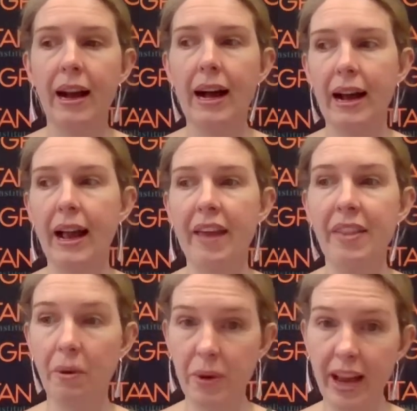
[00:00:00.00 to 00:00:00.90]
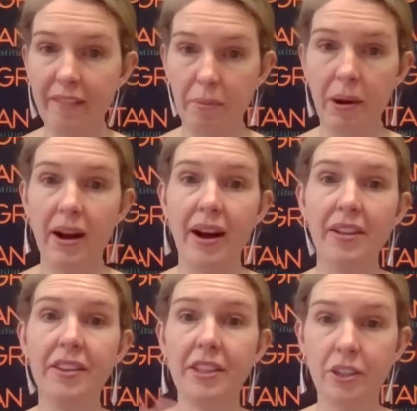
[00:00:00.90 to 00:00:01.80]
and that we have a
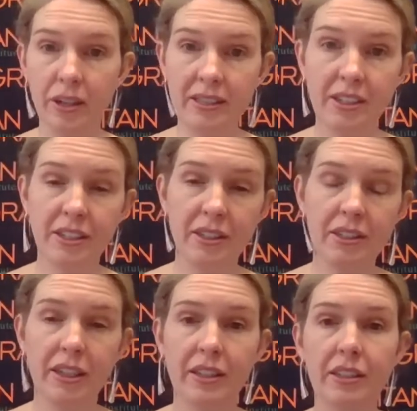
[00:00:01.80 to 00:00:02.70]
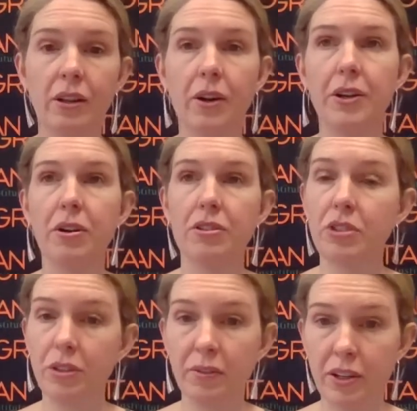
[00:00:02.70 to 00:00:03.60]
path to transition to
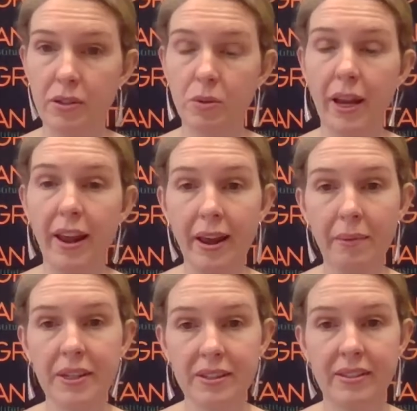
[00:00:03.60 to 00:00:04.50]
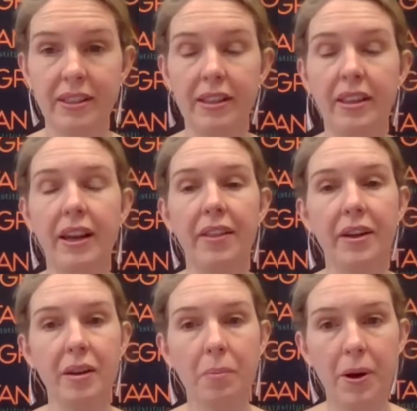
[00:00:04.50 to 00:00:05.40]
low-cost universal care, which is the other
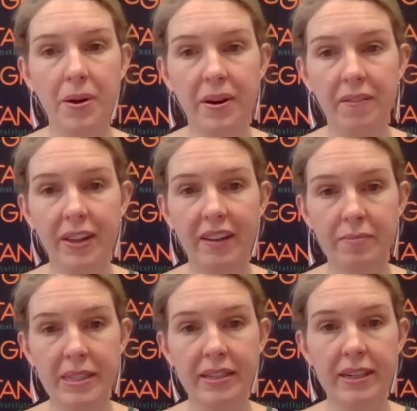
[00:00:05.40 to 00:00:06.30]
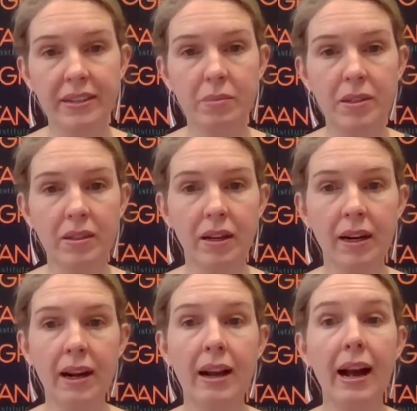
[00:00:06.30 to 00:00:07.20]
component of the government's announcement.
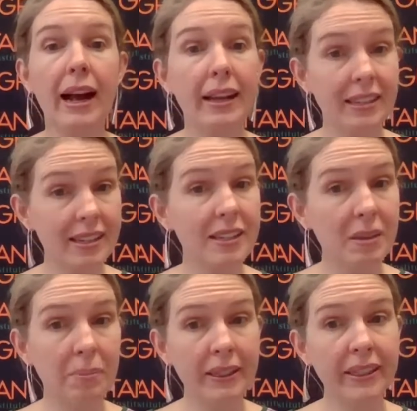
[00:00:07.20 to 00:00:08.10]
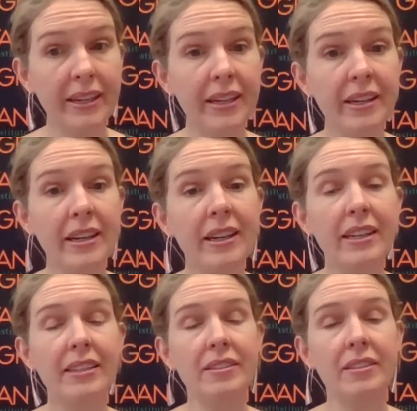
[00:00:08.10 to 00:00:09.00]
Accessibility
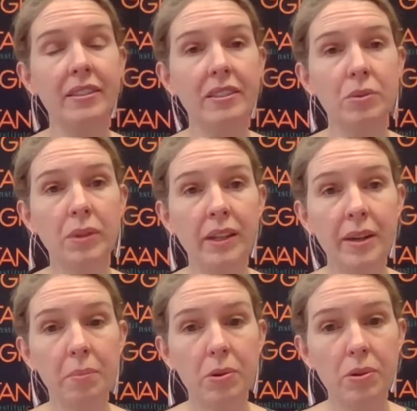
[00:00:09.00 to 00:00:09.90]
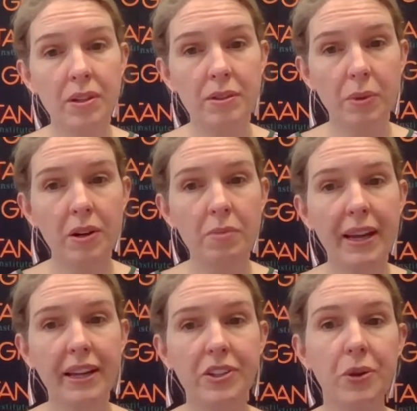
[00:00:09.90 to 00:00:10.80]
is really important as well,
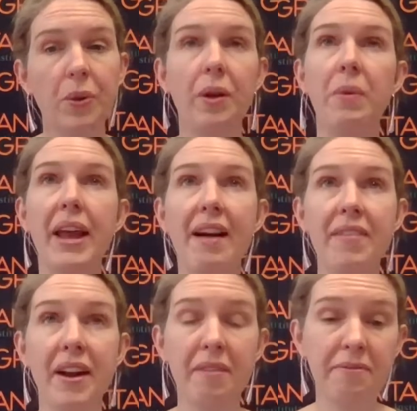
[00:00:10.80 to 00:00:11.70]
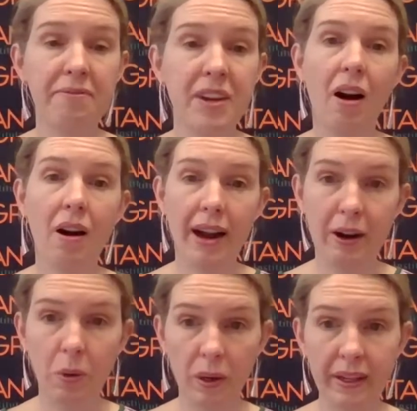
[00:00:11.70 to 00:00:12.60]
making sure that we have enough
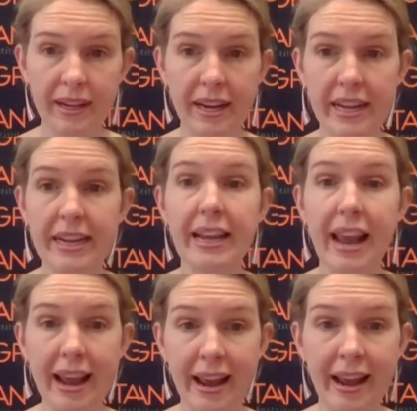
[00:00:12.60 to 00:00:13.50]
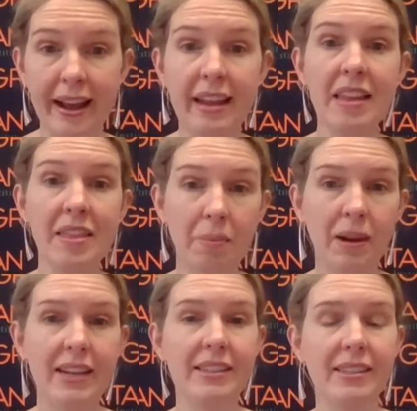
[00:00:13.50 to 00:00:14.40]
high-quality care in the
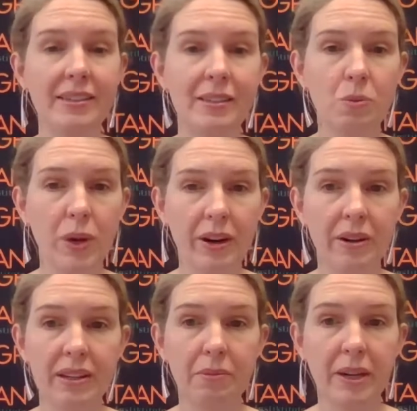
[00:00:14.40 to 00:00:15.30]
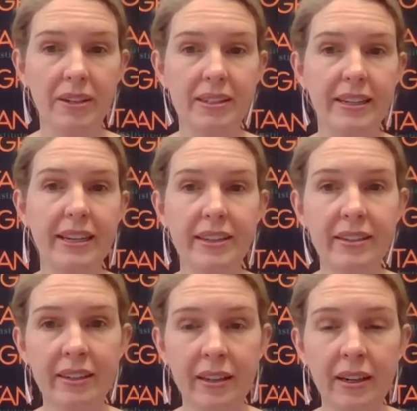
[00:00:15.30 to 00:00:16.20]
places where it's
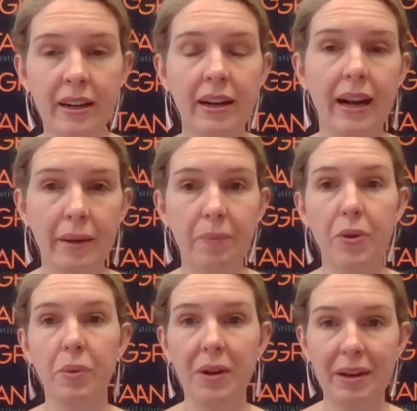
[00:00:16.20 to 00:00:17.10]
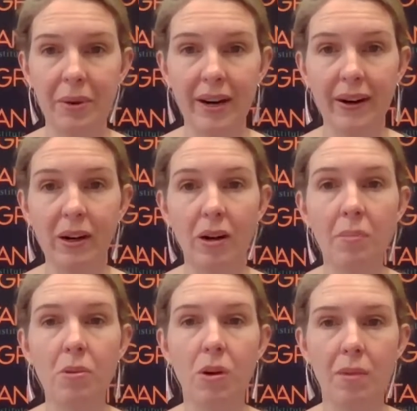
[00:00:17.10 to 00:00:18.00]
needed. So we're hearing a
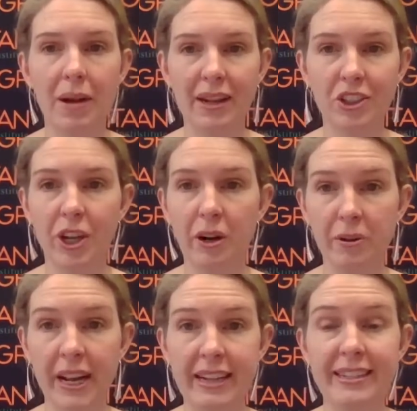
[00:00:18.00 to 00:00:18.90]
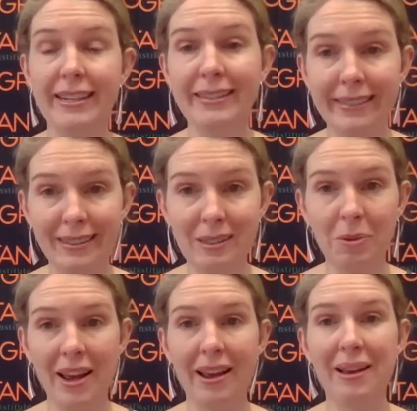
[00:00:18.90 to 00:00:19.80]
lot more about childcare deserts
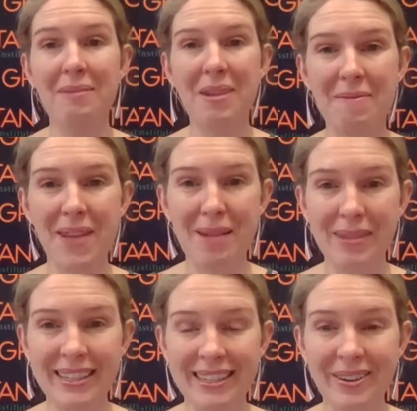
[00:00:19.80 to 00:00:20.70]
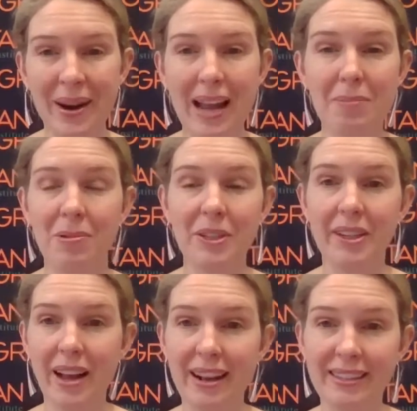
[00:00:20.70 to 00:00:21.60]
where families are not able
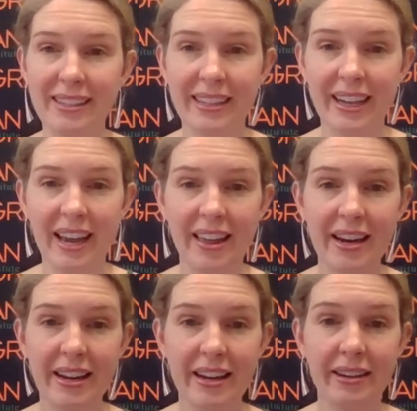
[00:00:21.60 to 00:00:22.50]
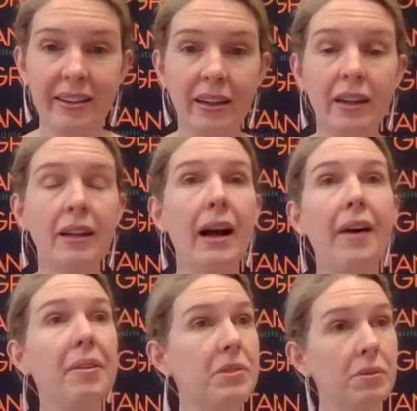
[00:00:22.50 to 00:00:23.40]
to access the care they need.
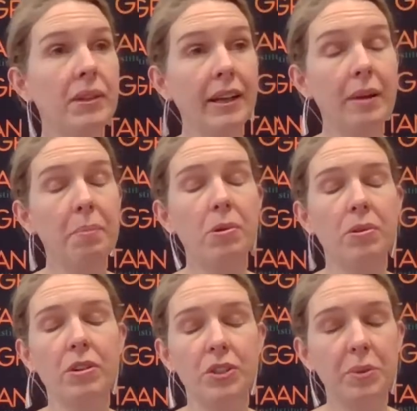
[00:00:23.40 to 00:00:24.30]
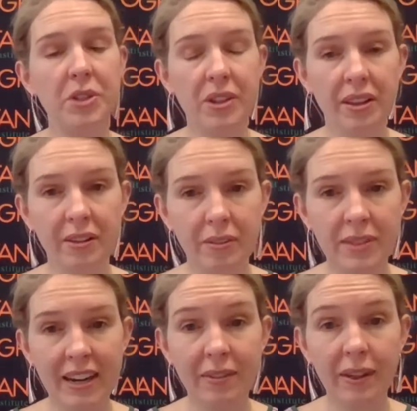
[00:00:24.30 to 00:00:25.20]
There was a really important contribution, I think, from
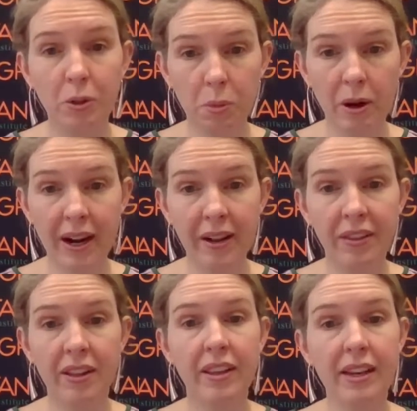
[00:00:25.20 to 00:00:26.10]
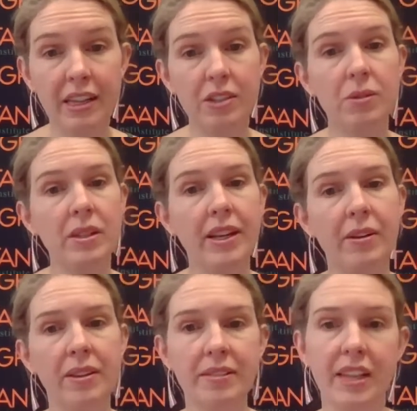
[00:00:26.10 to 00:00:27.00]
David Littleproud, the Nationals
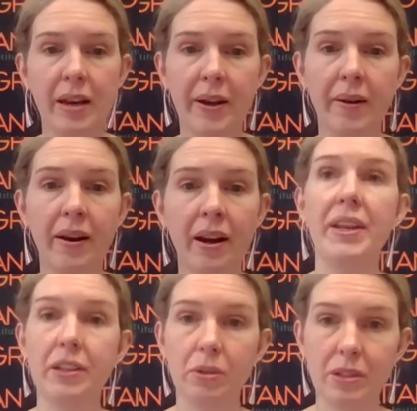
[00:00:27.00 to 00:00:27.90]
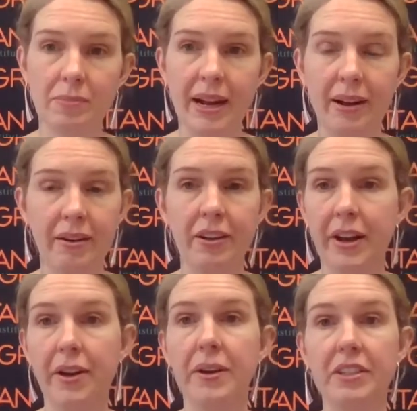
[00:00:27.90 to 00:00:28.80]
leader at the Senate, when he talked about,
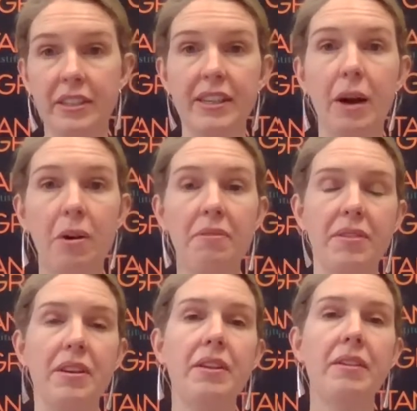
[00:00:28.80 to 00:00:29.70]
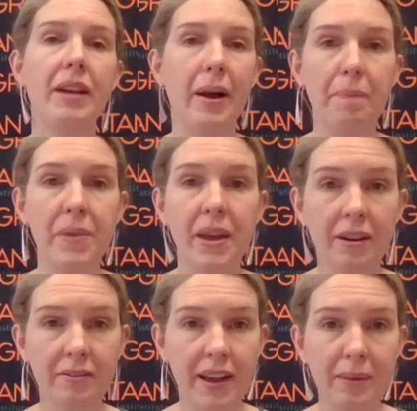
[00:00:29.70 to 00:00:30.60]
just how often
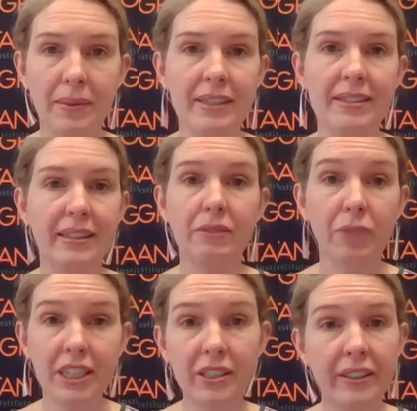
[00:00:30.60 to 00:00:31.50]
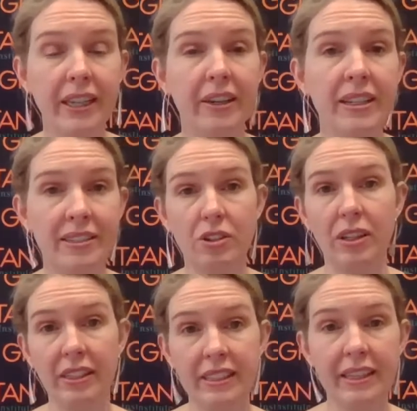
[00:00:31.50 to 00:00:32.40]
young families in regional areas are
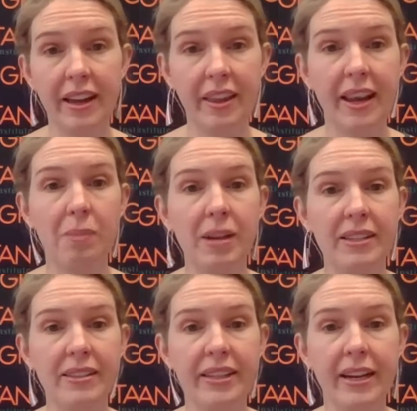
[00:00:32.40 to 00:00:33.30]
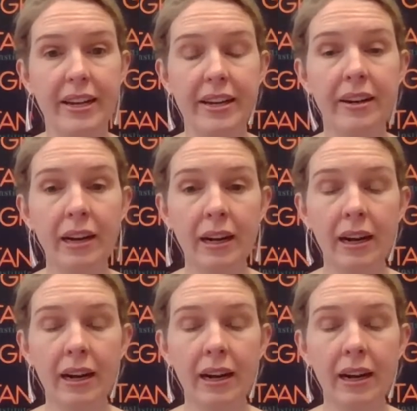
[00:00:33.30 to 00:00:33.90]
struggling to get the care places they need.